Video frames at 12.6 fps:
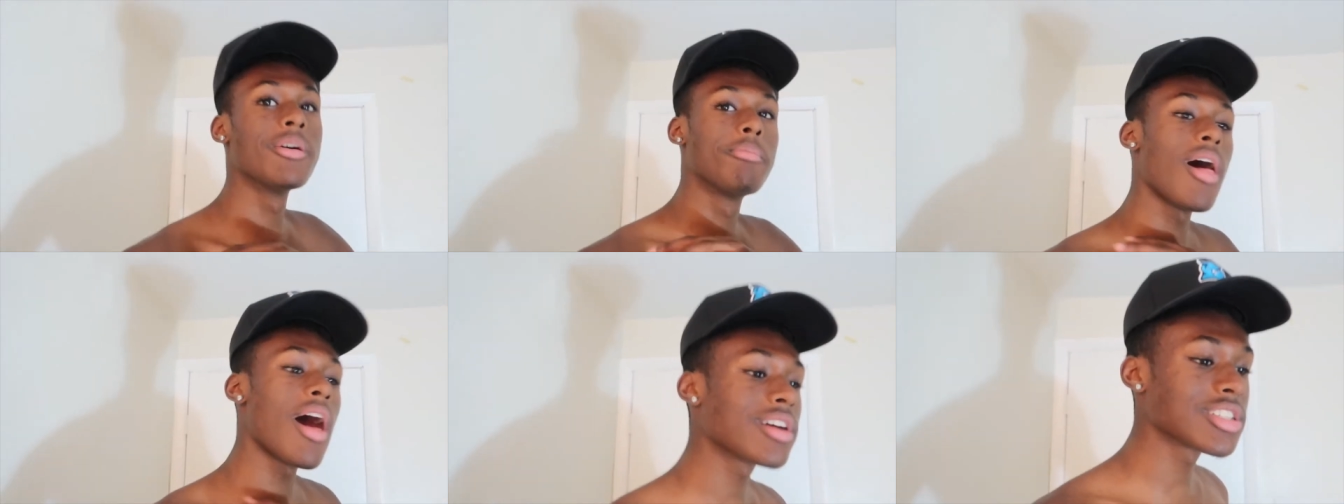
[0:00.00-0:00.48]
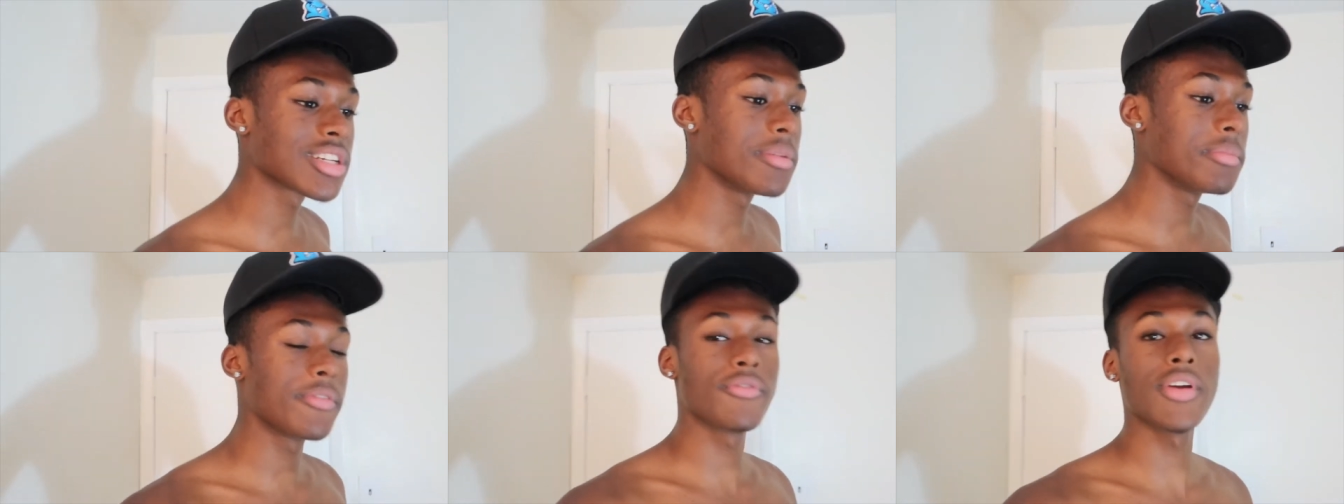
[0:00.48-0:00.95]
The vlogs are gonna
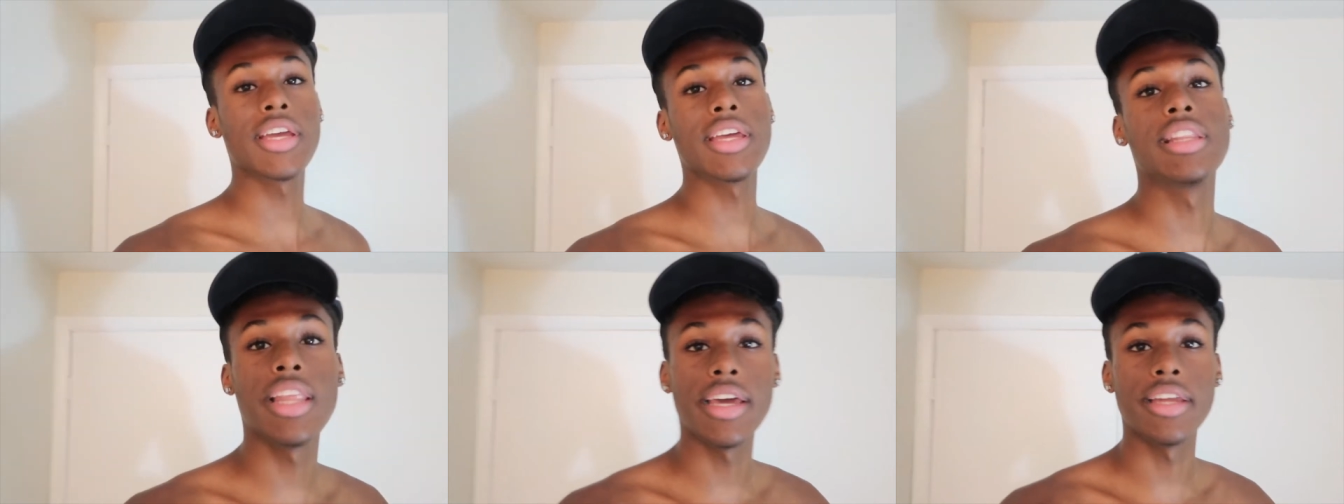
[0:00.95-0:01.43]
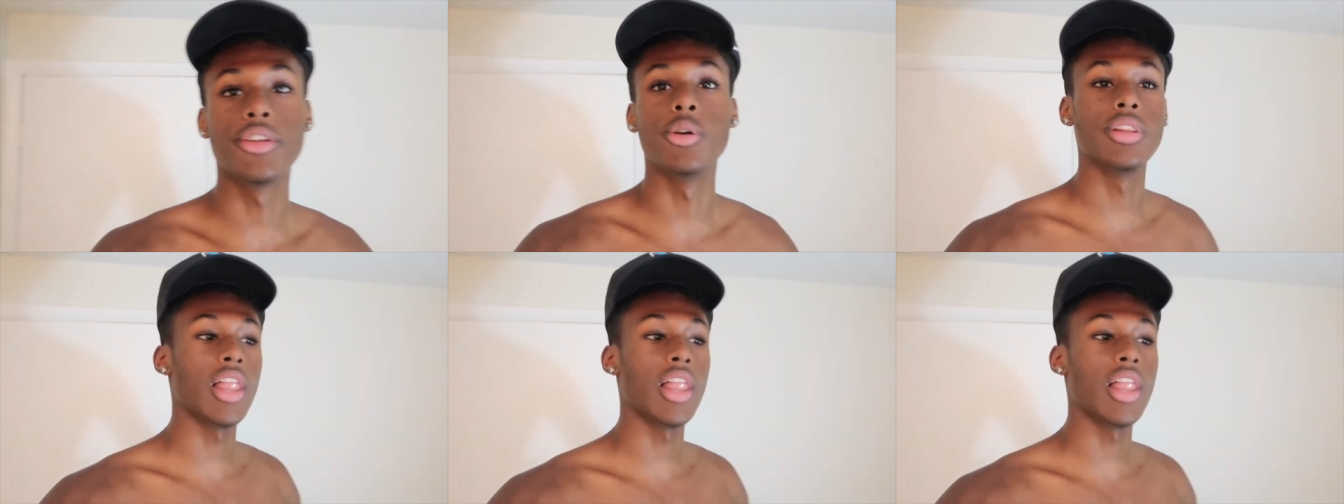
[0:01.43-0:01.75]
be freaking lit, dude.